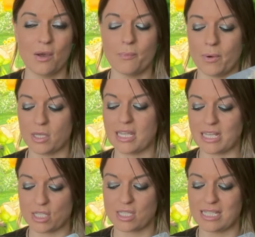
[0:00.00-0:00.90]
But they
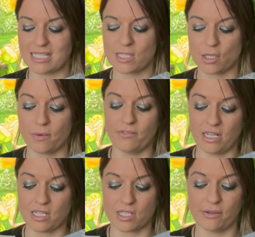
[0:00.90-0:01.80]
just need to stop
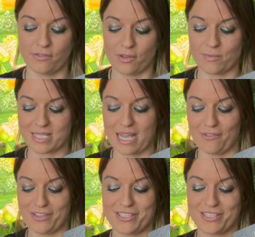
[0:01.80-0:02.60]
feeling sorry for themselves and